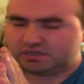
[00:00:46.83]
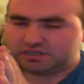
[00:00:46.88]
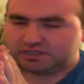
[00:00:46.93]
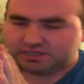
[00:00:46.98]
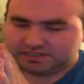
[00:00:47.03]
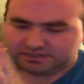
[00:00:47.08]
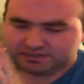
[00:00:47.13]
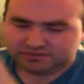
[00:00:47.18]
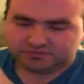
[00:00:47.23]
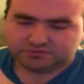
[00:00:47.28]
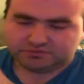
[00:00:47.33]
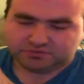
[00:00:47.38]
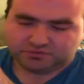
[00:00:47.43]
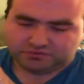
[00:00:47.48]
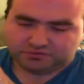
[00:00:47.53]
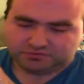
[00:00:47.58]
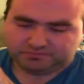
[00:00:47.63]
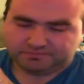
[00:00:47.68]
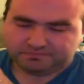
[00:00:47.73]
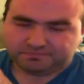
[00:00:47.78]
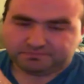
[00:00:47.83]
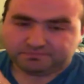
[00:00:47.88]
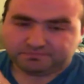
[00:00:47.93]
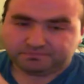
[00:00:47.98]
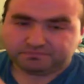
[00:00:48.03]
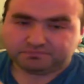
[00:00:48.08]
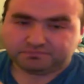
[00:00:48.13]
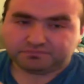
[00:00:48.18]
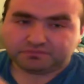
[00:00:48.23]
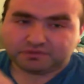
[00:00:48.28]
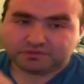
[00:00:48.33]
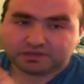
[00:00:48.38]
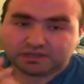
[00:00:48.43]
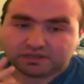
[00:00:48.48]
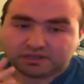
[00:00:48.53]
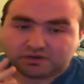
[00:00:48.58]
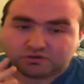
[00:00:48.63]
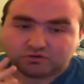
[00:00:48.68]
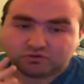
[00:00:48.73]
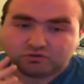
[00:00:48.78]
Izuku,
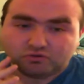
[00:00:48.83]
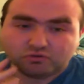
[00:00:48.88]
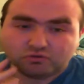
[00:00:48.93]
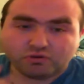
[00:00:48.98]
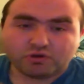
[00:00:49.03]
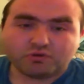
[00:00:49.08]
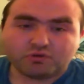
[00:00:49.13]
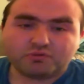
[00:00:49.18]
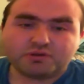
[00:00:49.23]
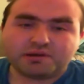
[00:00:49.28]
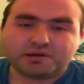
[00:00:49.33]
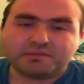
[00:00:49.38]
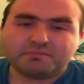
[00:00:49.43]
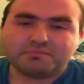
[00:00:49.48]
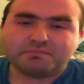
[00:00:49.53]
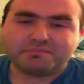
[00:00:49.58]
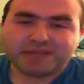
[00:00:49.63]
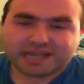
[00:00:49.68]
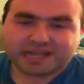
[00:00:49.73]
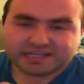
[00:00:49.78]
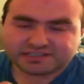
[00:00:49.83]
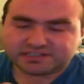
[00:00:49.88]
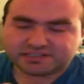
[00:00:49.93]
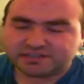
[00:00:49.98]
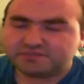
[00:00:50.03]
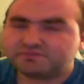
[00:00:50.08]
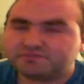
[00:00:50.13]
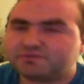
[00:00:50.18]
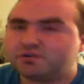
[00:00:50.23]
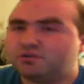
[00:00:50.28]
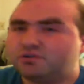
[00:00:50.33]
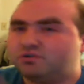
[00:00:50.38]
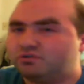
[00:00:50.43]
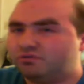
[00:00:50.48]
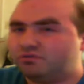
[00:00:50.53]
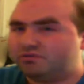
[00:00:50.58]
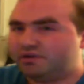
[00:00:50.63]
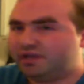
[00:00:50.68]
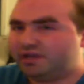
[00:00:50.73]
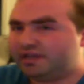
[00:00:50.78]
grown massive
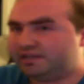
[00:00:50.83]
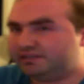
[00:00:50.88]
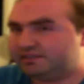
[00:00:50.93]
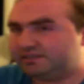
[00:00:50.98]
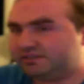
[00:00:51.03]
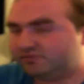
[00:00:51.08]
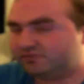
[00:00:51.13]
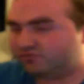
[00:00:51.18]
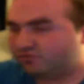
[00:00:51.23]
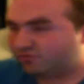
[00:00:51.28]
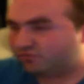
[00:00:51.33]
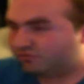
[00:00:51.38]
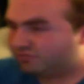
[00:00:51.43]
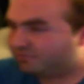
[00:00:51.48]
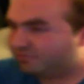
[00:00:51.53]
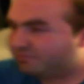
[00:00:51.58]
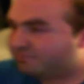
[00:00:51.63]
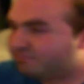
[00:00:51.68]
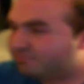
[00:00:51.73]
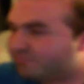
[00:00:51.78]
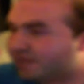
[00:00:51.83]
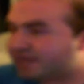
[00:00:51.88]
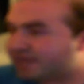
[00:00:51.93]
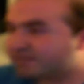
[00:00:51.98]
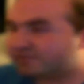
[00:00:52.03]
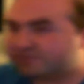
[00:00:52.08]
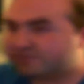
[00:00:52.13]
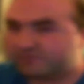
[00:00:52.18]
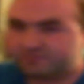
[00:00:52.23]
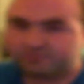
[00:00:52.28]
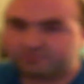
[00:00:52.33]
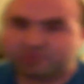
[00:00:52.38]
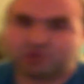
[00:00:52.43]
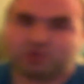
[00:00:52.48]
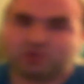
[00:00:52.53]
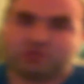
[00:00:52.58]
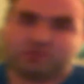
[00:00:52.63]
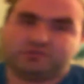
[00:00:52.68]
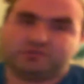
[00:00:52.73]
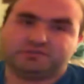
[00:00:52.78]
cojones, has grown massive
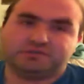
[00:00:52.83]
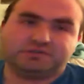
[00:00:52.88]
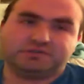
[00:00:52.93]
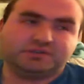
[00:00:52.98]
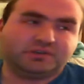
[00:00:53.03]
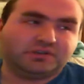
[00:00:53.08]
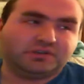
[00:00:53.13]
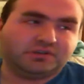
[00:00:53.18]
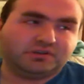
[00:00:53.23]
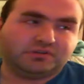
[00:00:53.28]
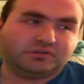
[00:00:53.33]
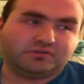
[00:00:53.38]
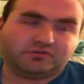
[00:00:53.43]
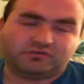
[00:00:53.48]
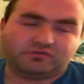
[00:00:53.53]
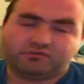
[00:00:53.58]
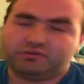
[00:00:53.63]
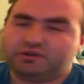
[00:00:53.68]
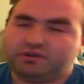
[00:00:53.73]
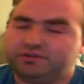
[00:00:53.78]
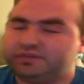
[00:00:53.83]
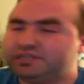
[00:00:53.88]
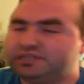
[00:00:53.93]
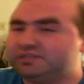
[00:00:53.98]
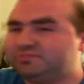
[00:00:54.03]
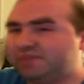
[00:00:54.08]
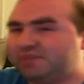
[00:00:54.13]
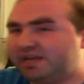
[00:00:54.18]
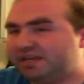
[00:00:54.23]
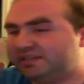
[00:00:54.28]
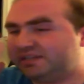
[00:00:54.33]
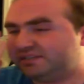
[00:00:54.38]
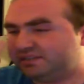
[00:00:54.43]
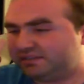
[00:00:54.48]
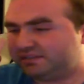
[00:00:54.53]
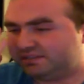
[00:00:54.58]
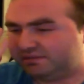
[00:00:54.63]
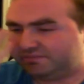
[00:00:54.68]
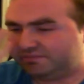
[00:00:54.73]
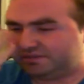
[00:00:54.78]
balls throughout these past
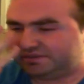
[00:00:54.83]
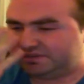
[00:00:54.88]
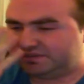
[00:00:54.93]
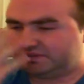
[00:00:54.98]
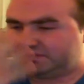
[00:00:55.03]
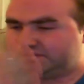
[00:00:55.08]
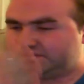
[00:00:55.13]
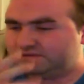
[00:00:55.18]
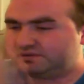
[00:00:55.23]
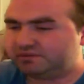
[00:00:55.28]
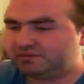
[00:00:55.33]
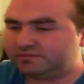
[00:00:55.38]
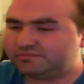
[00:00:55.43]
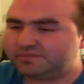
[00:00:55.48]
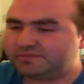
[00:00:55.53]
6 episodes.